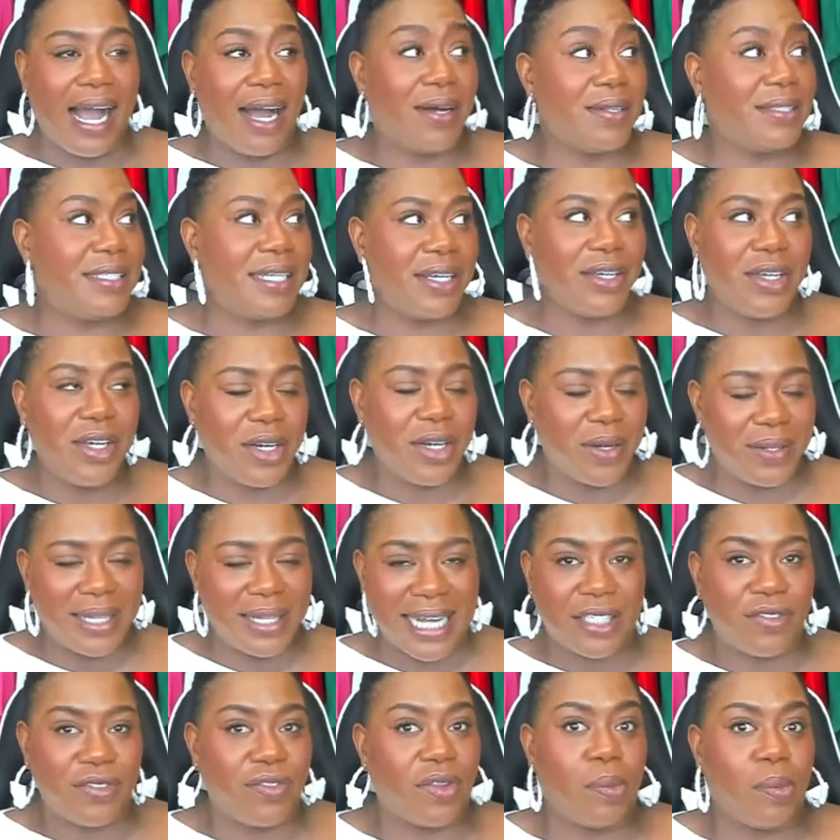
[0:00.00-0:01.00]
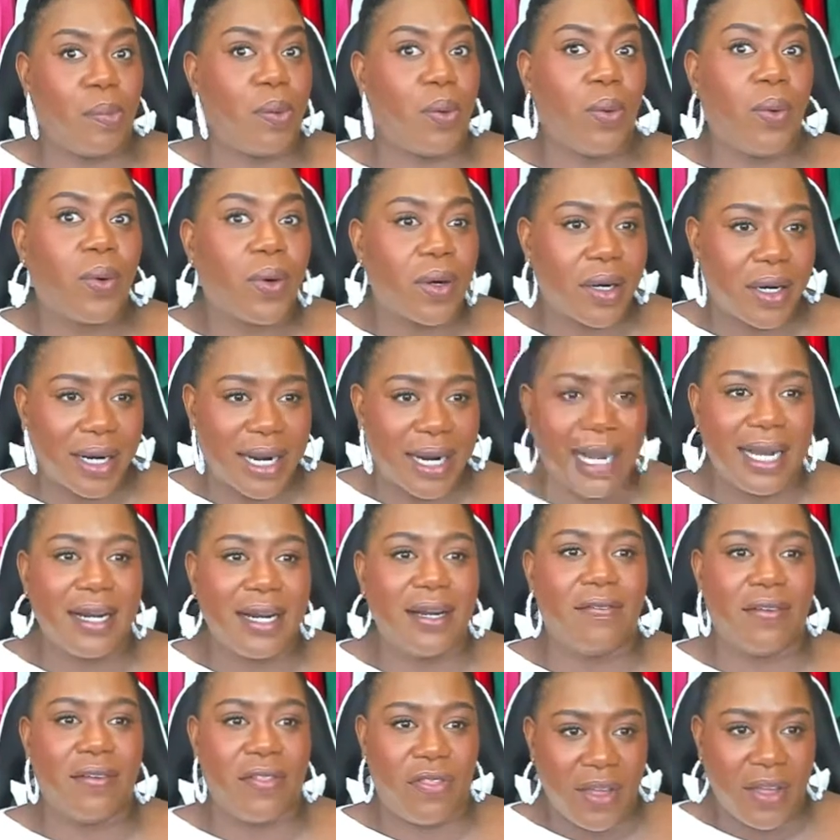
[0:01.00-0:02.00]
How did, that's for the poor,
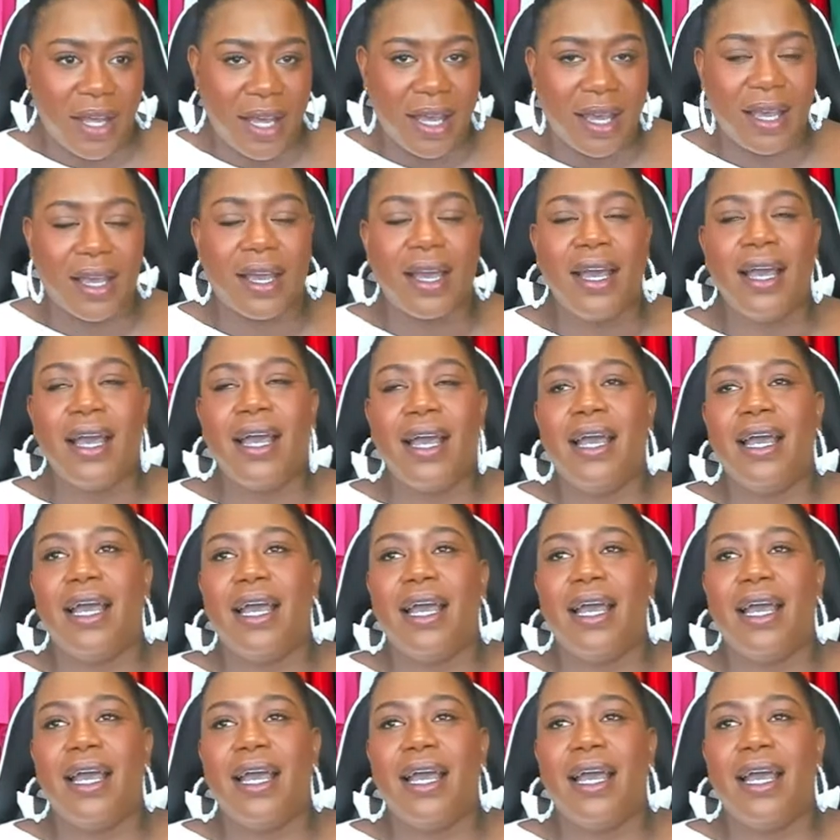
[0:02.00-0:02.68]
kind of a thing.